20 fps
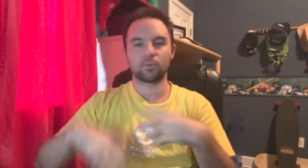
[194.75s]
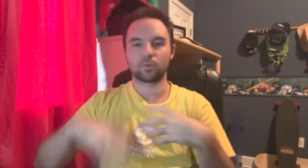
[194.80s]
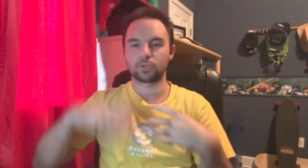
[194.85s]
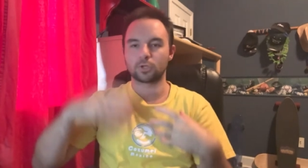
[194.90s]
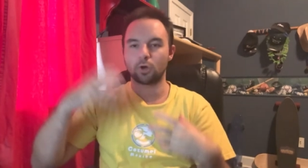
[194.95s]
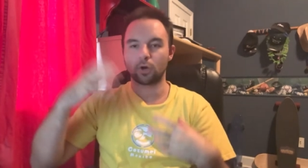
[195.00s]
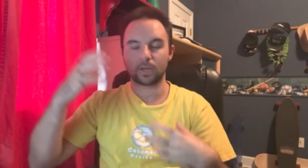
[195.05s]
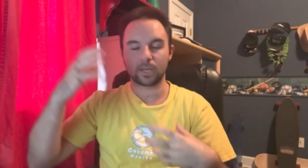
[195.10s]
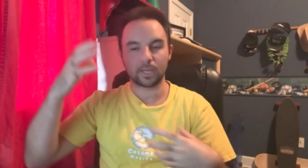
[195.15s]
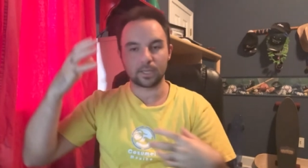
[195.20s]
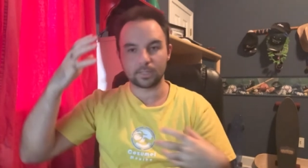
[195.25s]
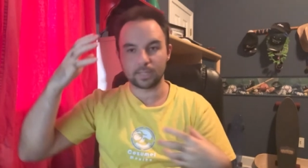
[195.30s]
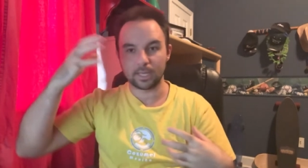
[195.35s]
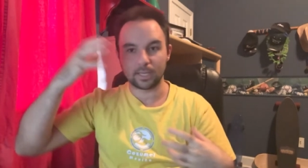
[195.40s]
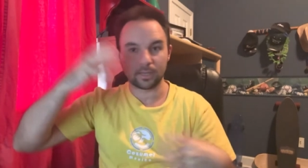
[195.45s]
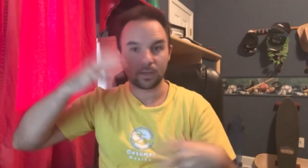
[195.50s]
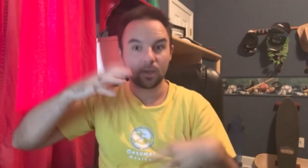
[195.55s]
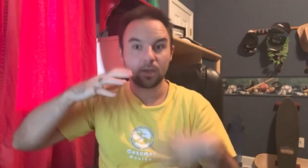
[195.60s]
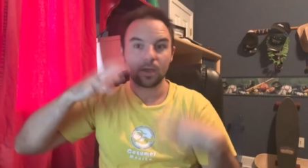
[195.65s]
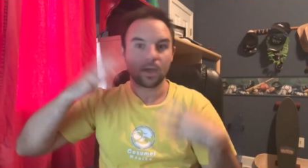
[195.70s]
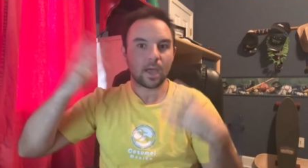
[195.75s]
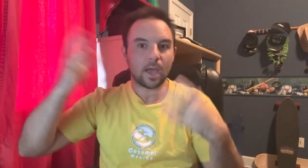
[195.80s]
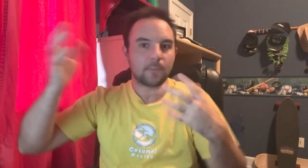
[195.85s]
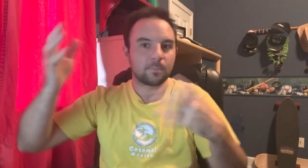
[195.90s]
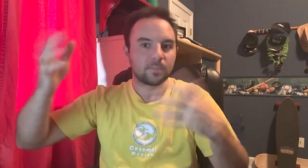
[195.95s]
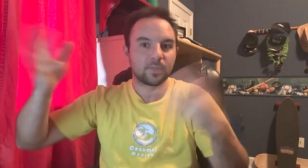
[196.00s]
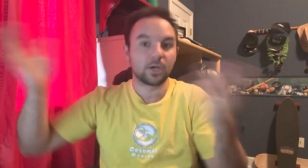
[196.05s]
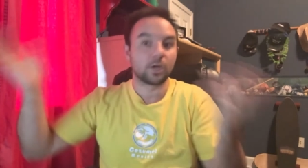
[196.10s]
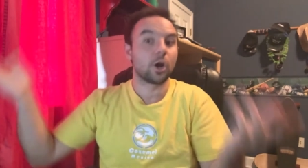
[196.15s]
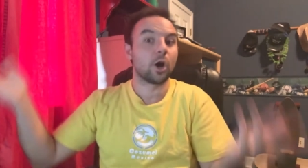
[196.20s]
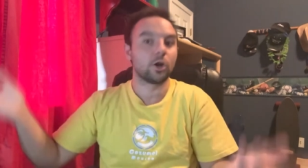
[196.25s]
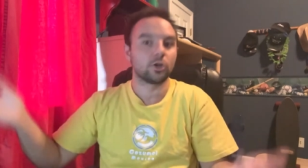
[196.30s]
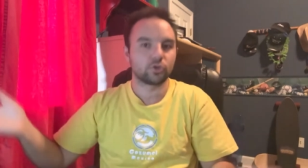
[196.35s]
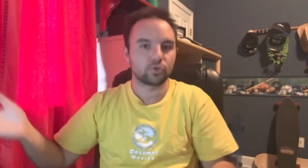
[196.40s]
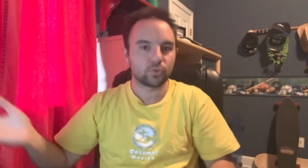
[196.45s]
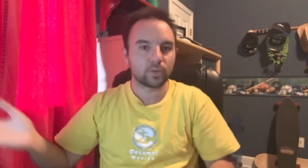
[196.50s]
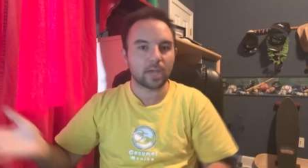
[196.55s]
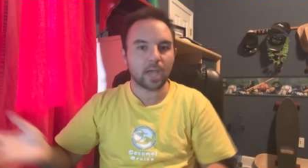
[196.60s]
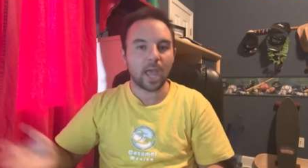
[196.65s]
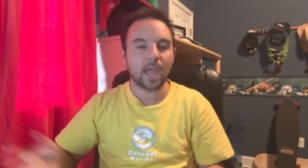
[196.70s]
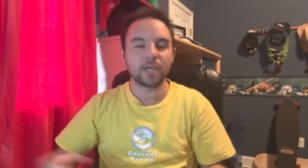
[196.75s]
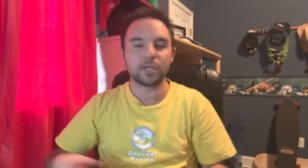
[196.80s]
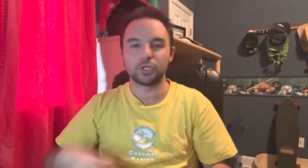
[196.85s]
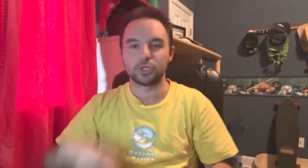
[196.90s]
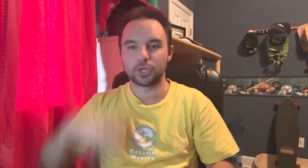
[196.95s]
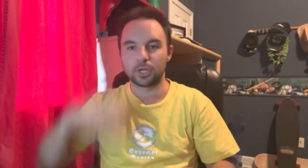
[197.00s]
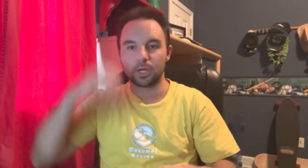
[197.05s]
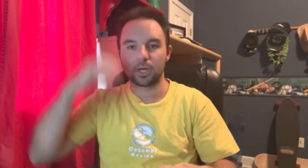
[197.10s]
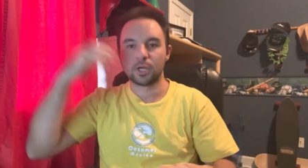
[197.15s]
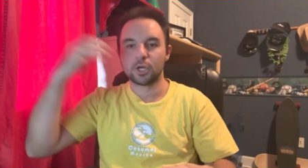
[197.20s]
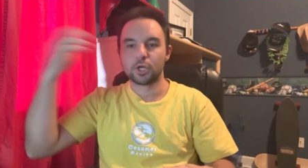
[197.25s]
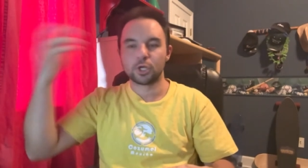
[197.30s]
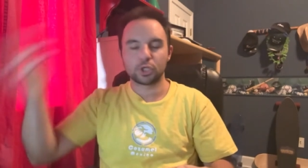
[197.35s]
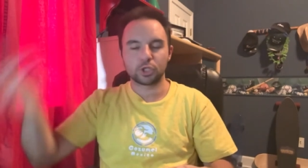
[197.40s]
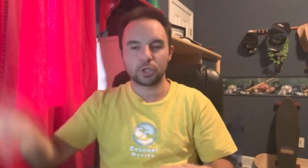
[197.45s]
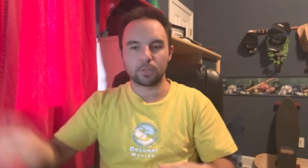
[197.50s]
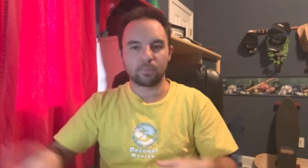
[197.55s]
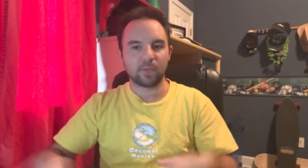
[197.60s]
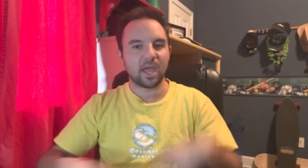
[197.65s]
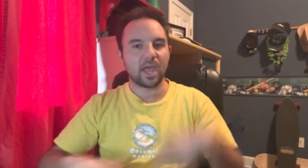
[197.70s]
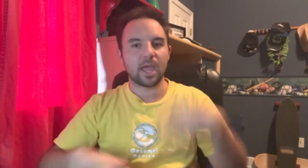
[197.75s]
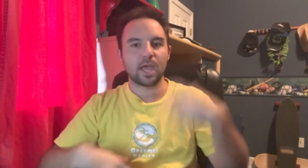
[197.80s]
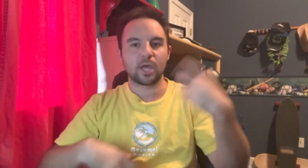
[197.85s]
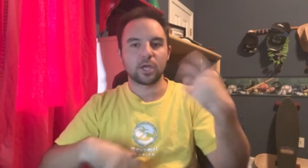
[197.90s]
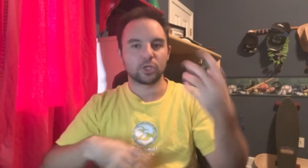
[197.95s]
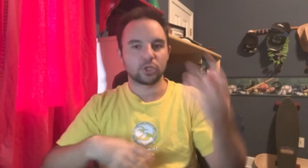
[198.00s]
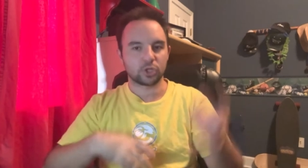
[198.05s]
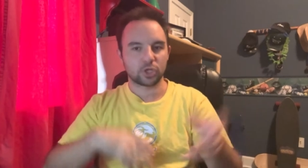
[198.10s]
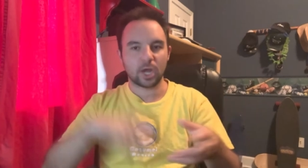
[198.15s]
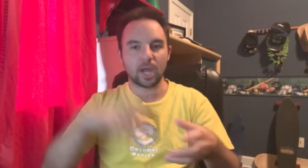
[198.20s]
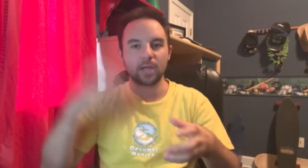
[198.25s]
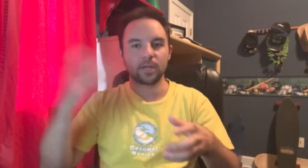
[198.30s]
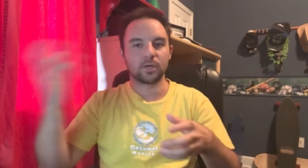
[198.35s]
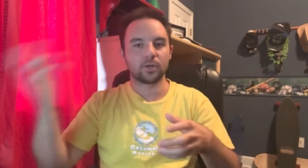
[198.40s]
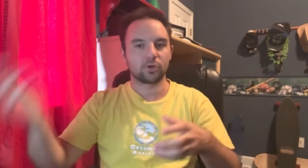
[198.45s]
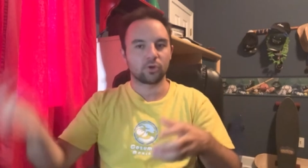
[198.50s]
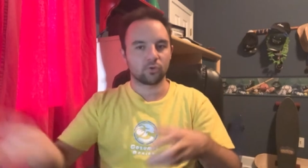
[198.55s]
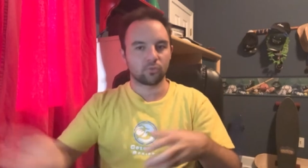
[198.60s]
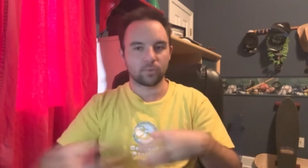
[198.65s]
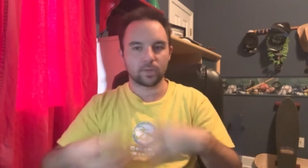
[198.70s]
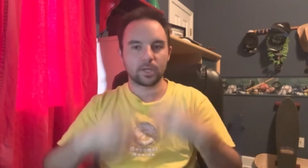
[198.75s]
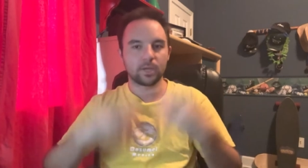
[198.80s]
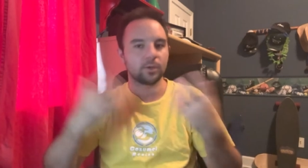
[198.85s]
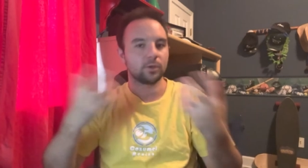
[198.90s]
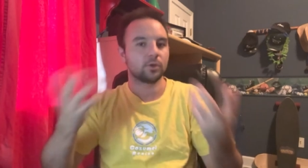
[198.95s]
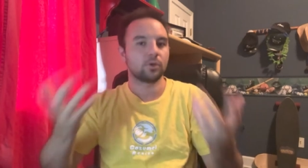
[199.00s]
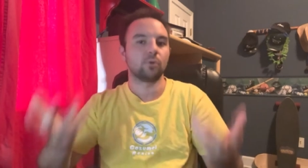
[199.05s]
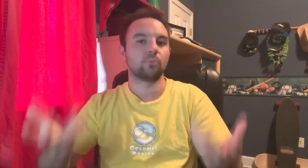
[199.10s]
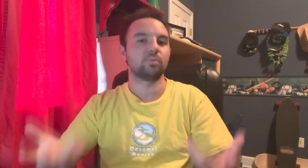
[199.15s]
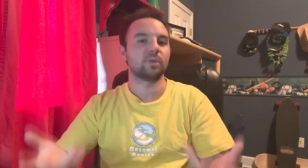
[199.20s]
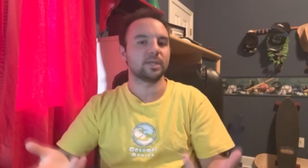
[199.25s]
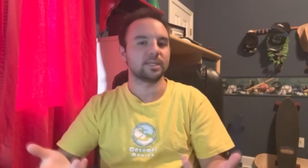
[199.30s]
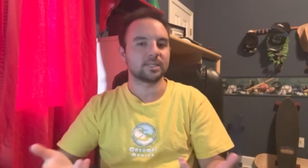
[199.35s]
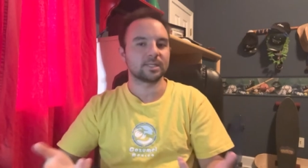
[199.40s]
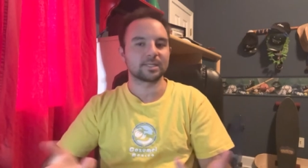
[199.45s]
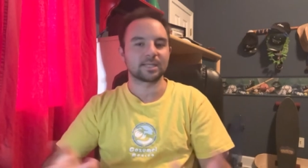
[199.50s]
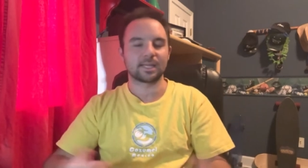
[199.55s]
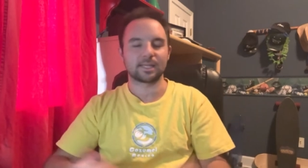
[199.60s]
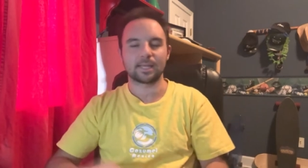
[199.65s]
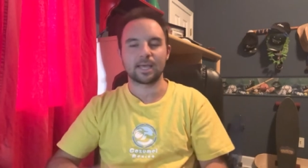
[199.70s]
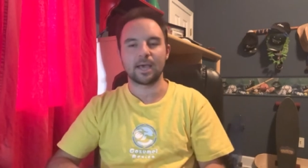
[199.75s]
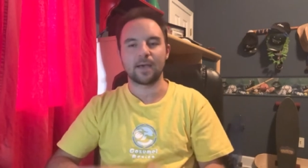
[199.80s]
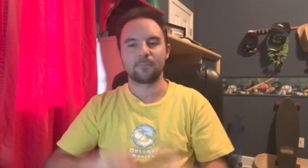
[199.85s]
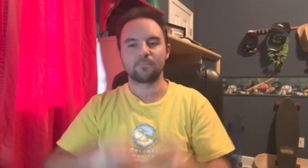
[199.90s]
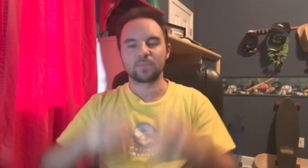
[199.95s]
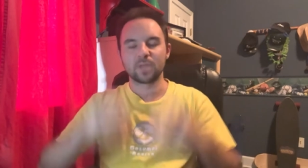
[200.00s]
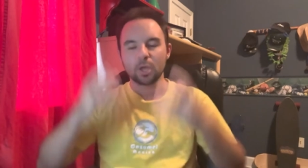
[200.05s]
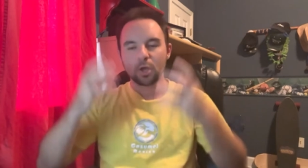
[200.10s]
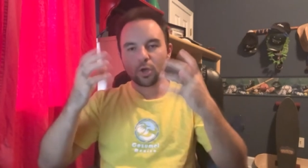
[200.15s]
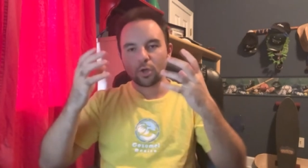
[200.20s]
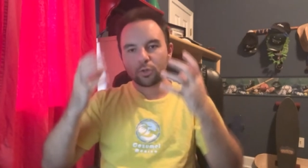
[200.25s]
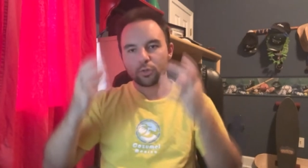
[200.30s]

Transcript: We're talking like the country Asia, Japan, China, Korea, you know, places like that.